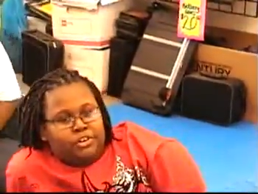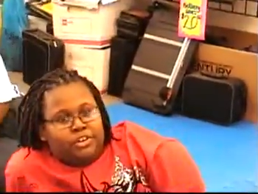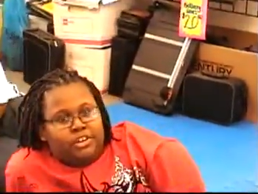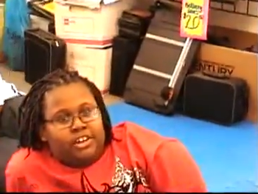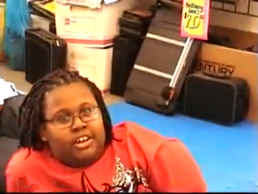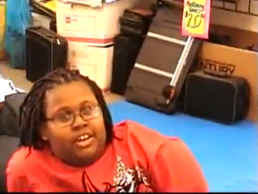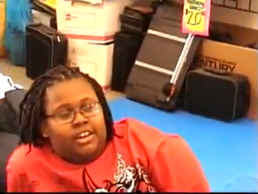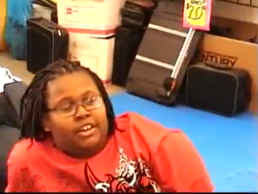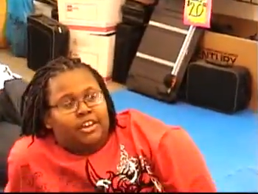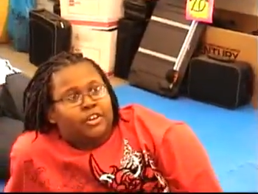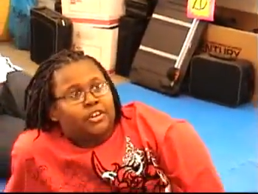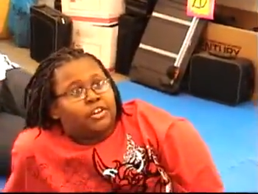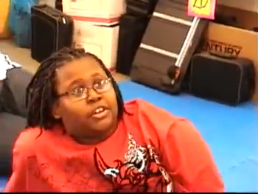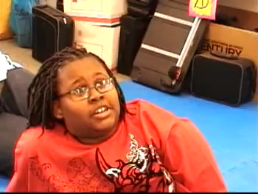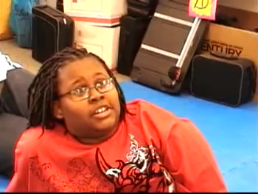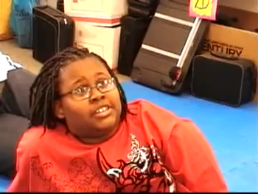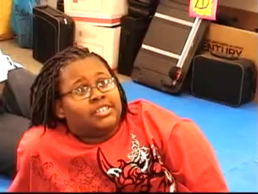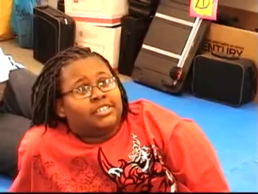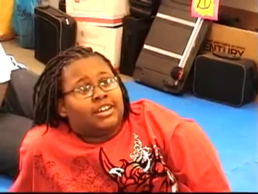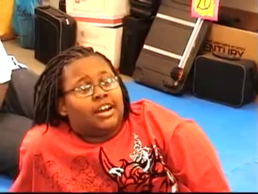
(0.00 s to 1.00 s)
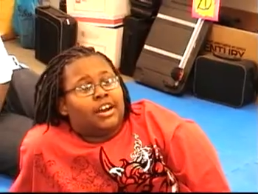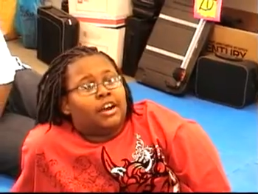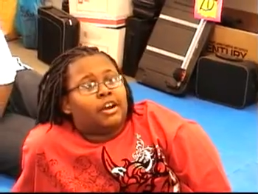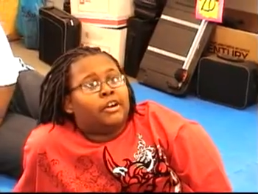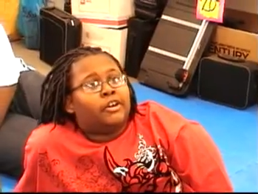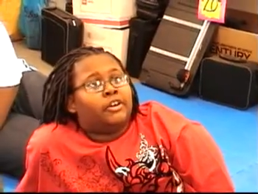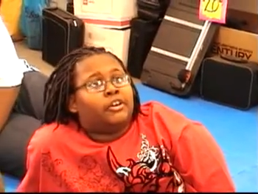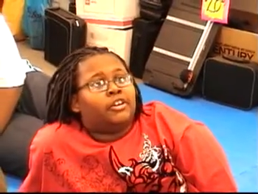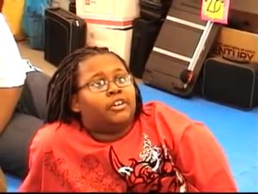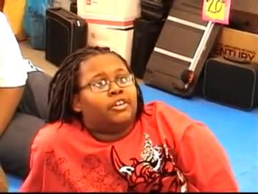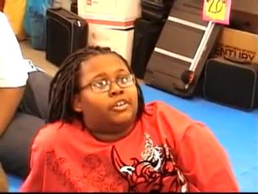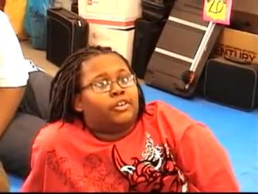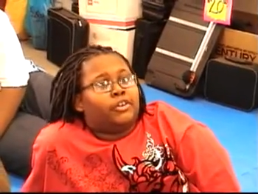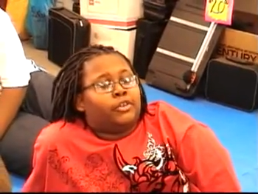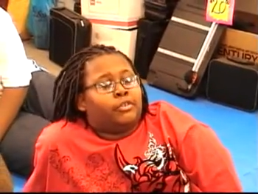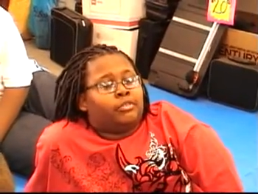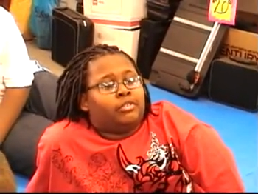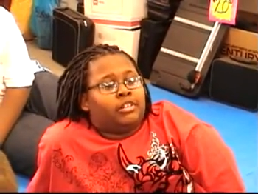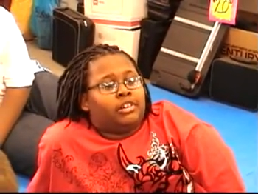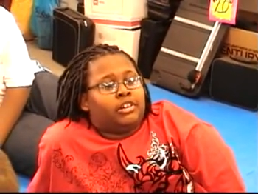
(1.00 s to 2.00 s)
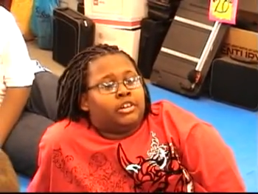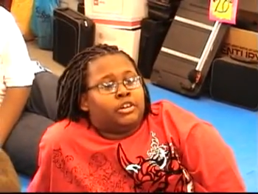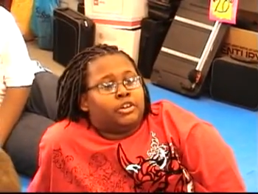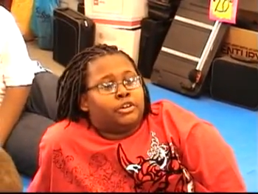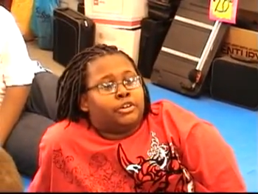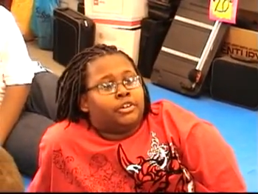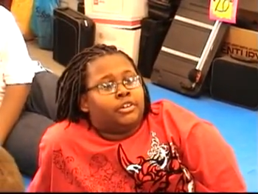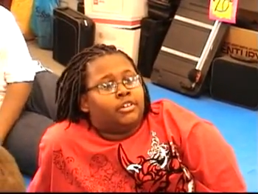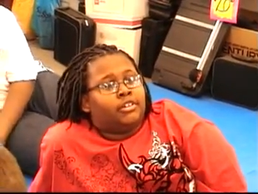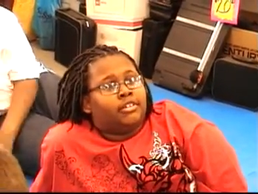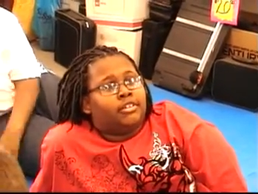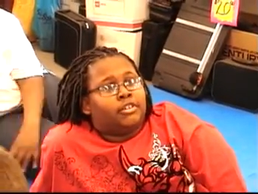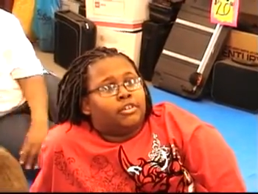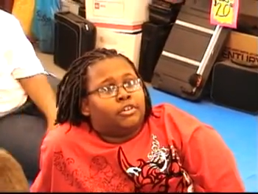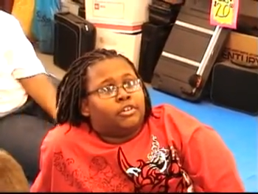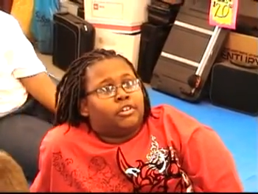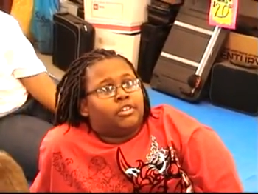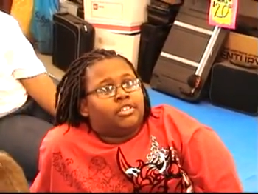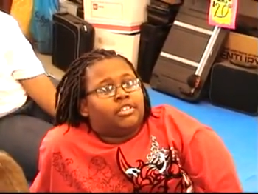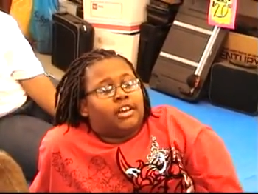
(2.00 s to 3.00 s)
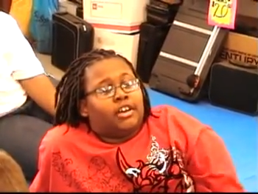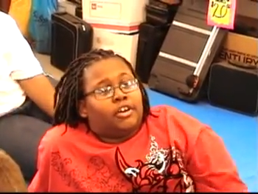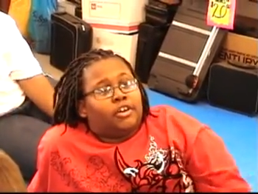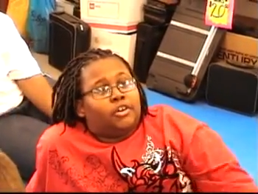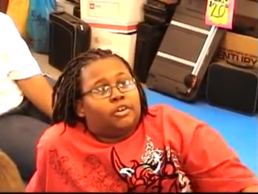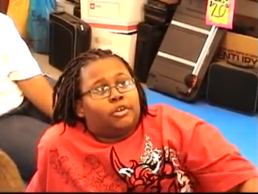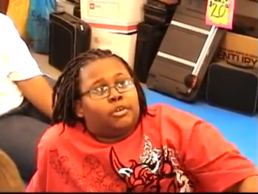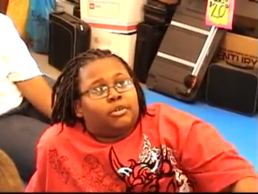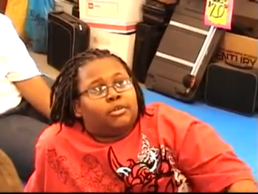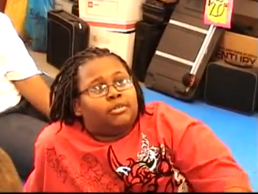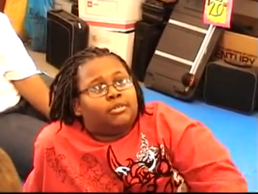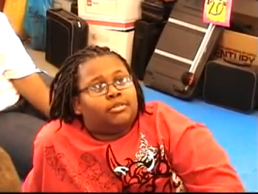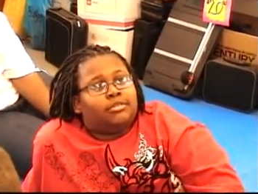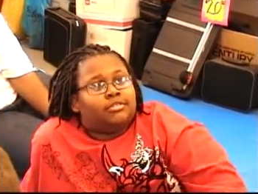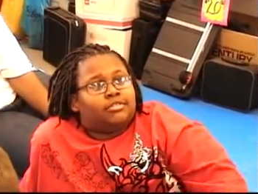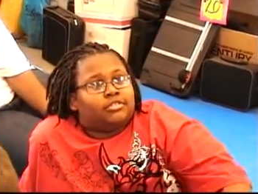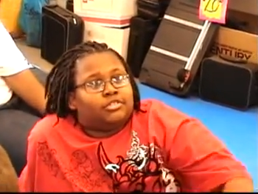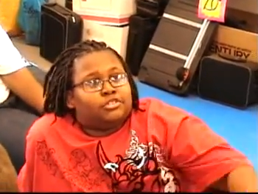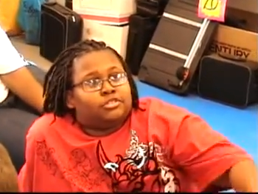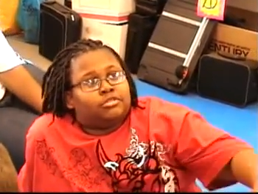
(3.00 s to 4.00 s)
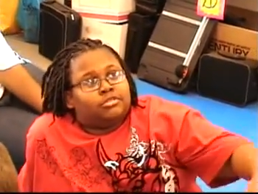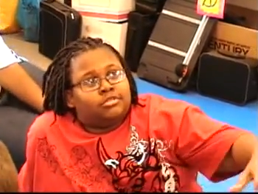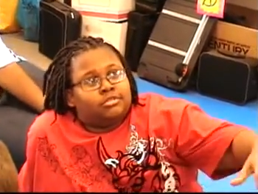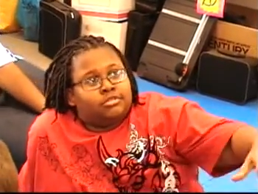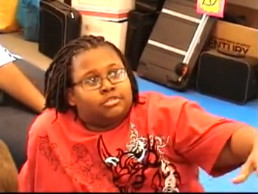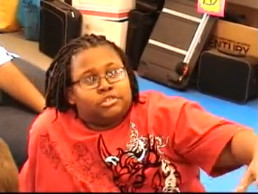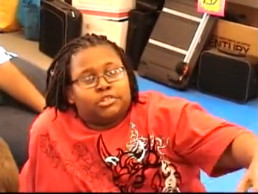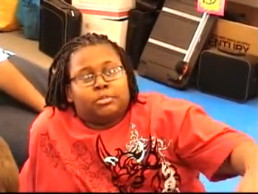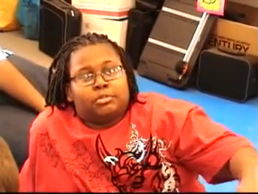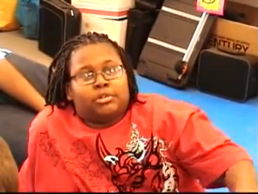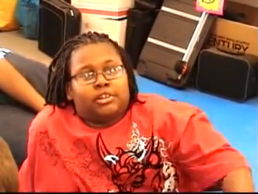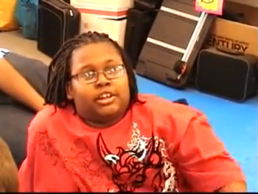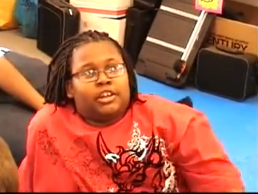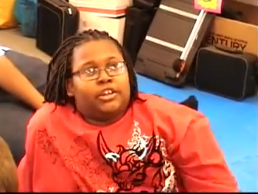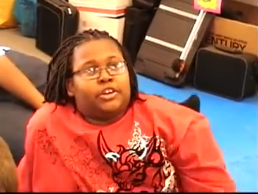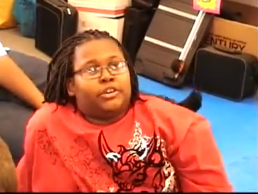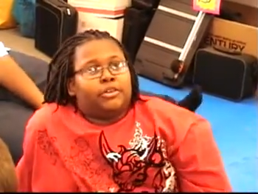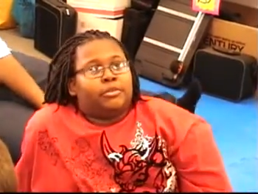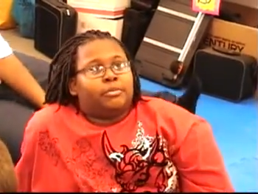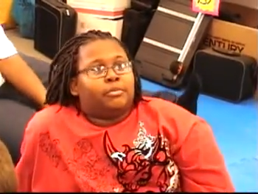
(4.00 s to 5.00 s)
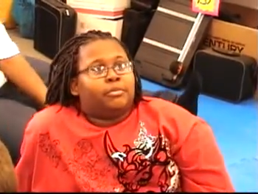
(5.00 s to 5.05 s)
in the gang are getting tired of the leader, couldn't they all just jump the leader?